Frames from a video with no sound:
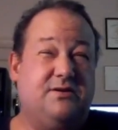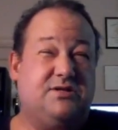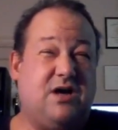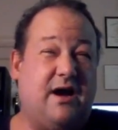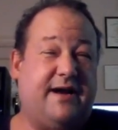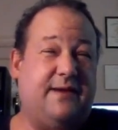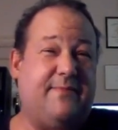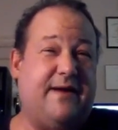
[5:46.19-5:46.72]

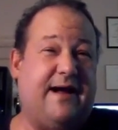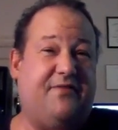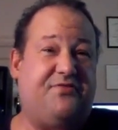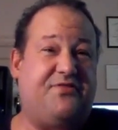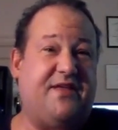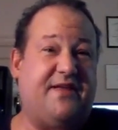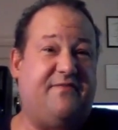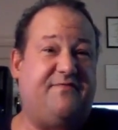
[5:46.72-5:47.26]
talking
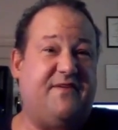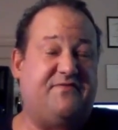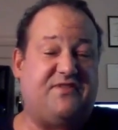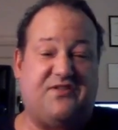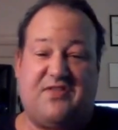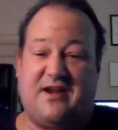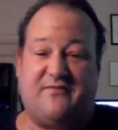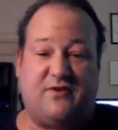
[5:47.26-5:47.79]
about the
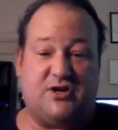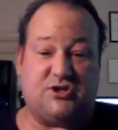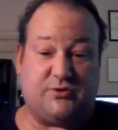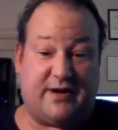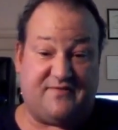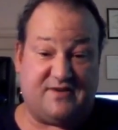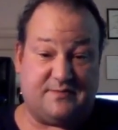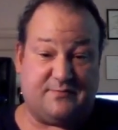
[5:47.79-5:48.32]
50th
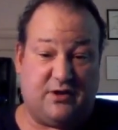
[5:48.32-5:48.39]
anniversary of his